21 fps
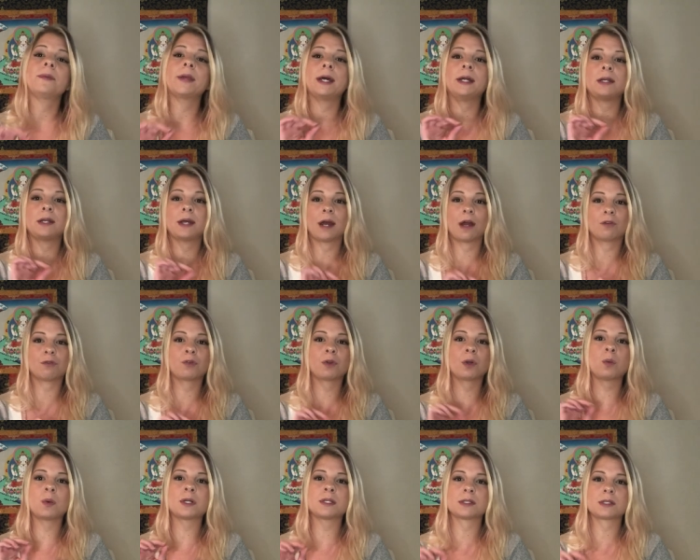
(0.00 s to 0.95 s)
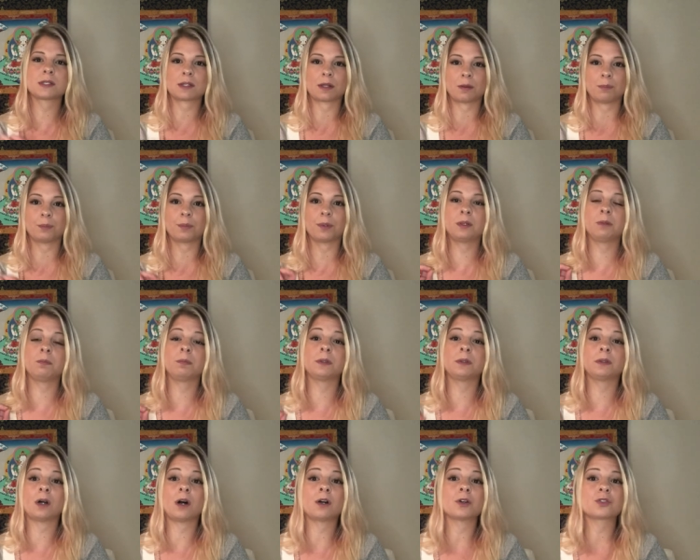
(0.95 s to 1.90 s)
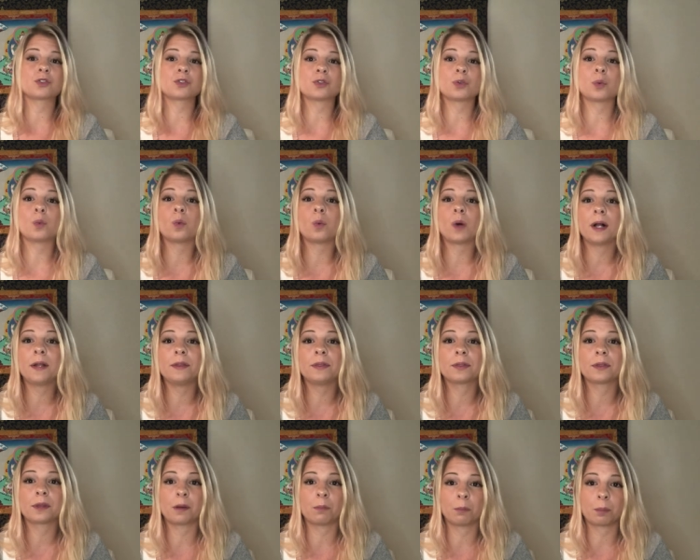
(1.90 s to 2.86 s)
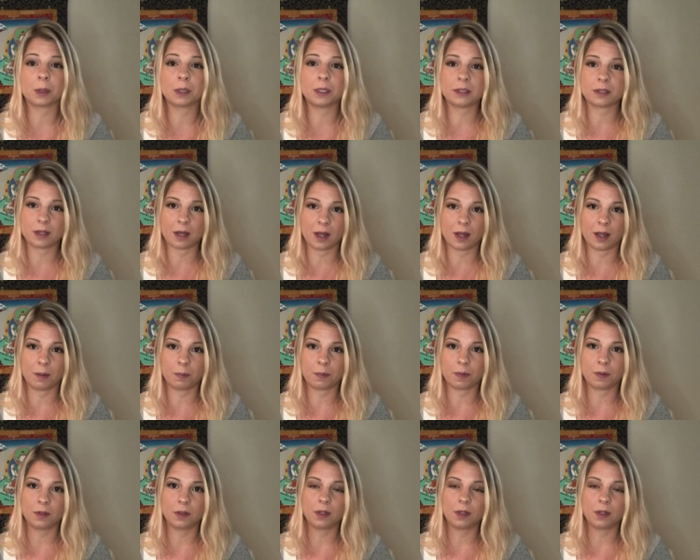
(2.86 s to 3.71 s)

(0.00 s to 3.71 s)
and everyone's thumbprint belongs to one thumbprint type.